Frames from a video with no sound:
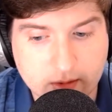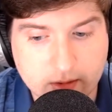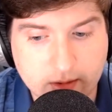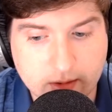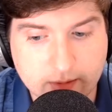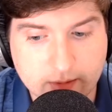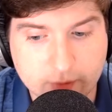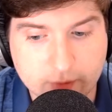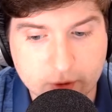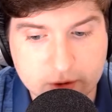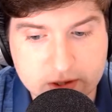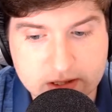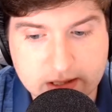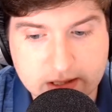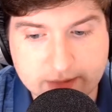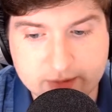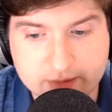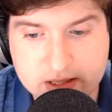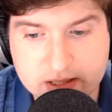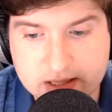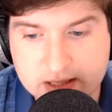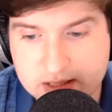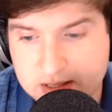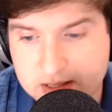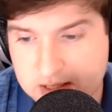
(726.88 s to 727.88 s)
And verse
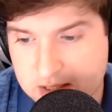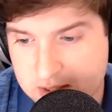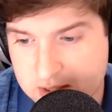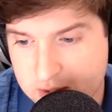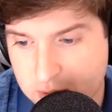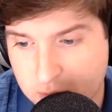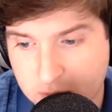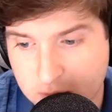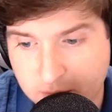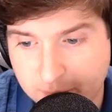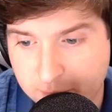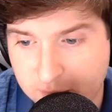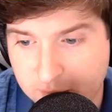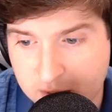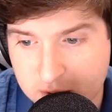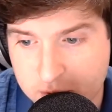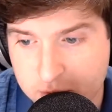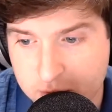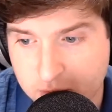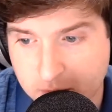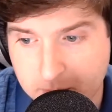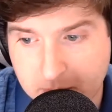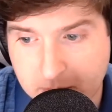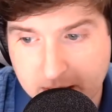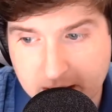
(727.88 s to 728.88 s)
17 says, though the fig
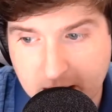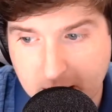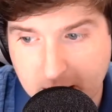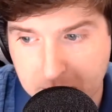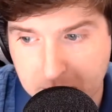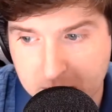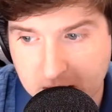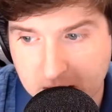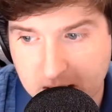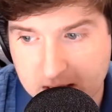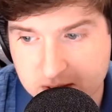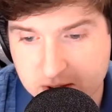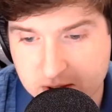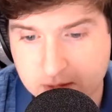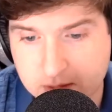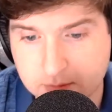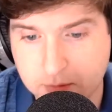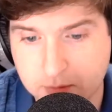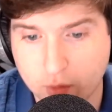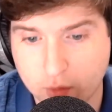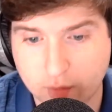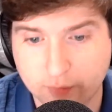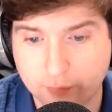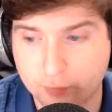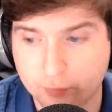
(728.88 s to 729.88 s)
tree may not
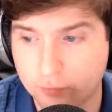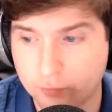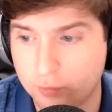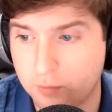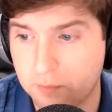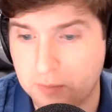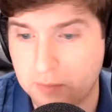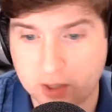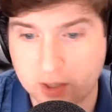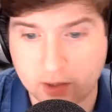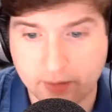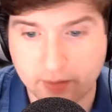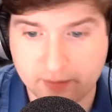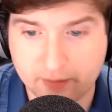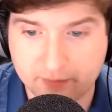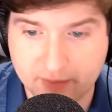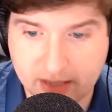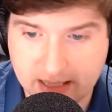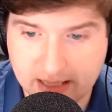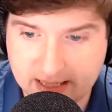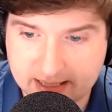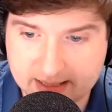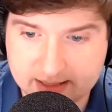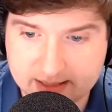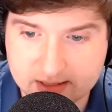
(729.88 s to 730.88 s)
blossom, nor fruit be on the
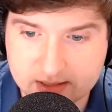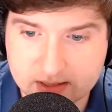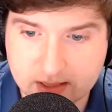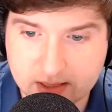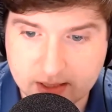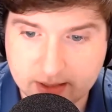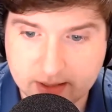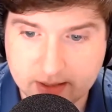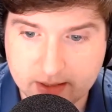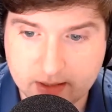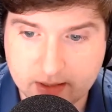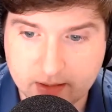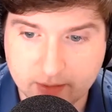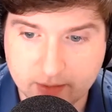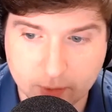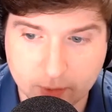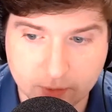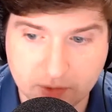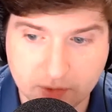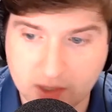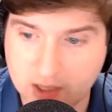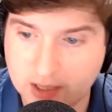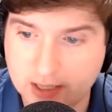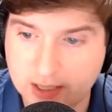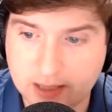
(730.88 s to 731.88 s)
vines, though
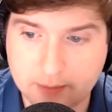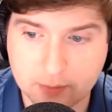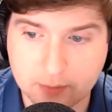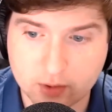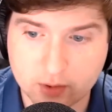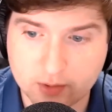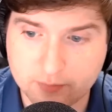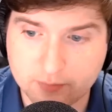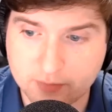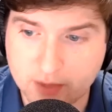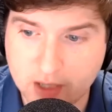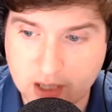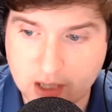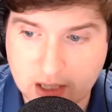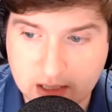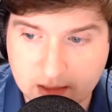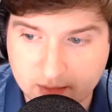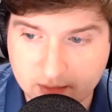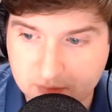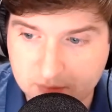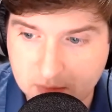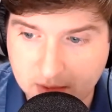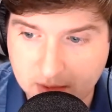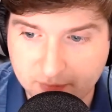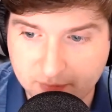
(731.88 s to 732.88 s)
the labor of the
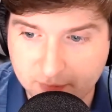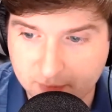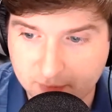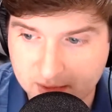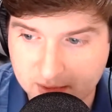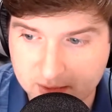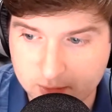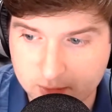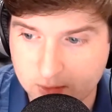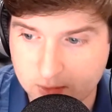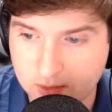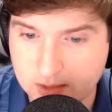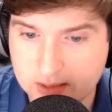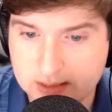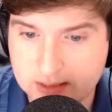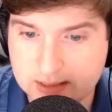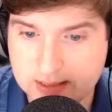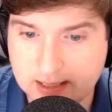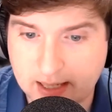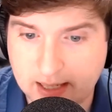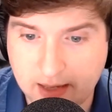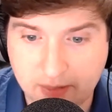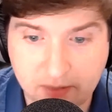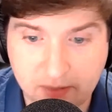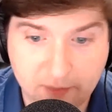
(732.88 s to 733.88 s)
olive may fail,
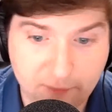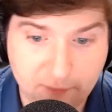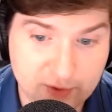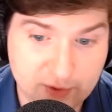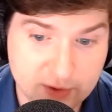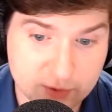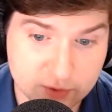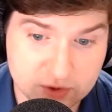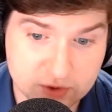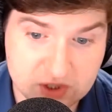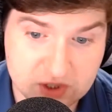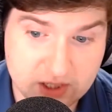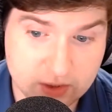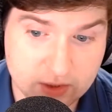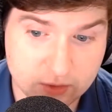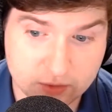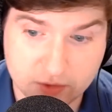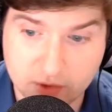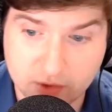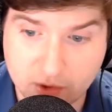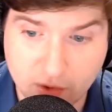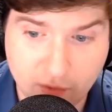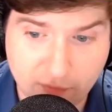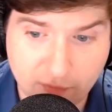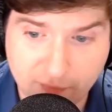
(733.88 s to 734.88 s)
and the fields yield
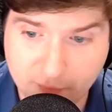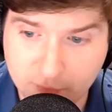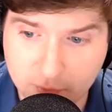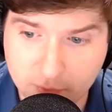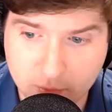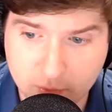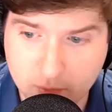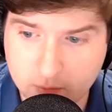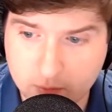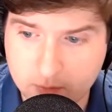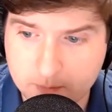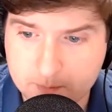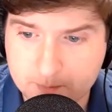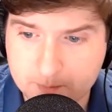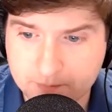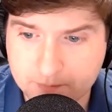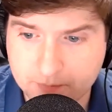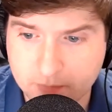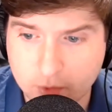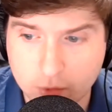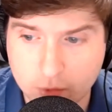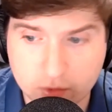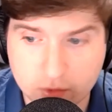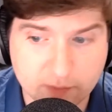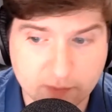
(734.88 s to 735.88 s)
no food,
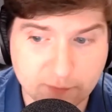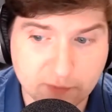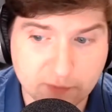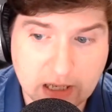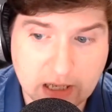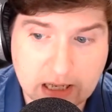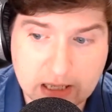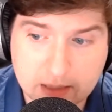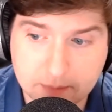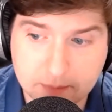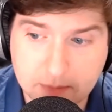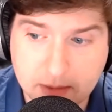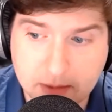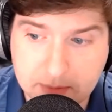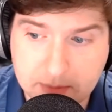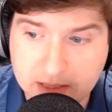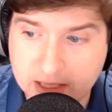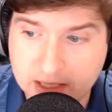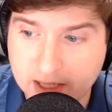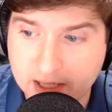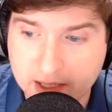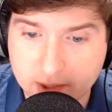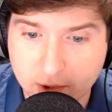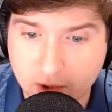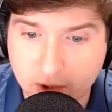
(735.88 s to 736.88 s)
though the flock may be
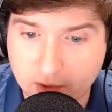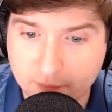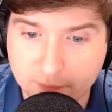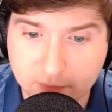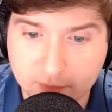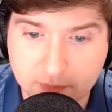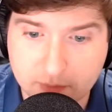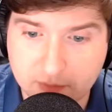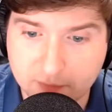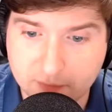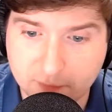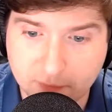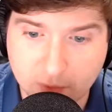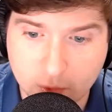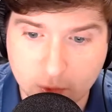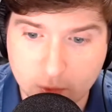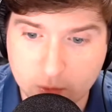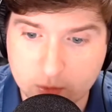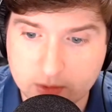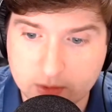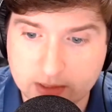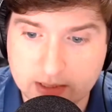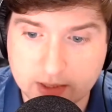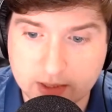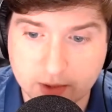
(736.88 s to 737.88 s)
cut off from the
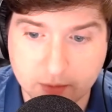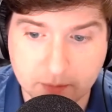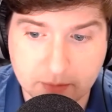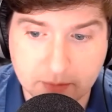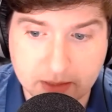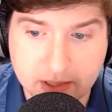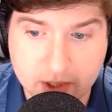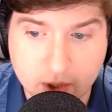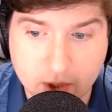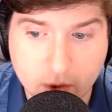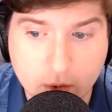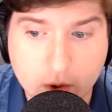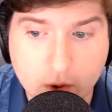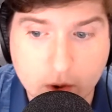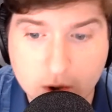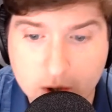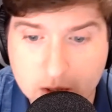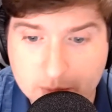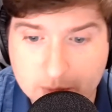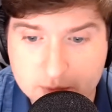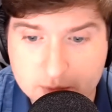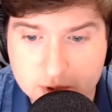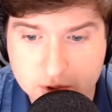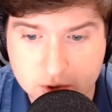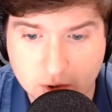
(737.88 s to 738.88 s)
fold, and there be no herd
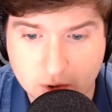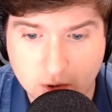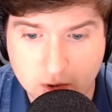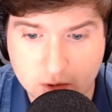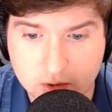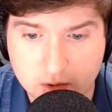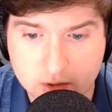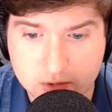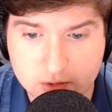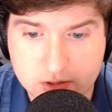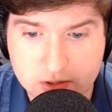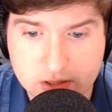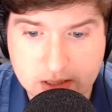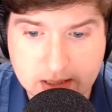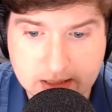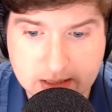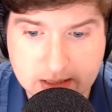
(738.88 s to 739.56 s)
in the stalls,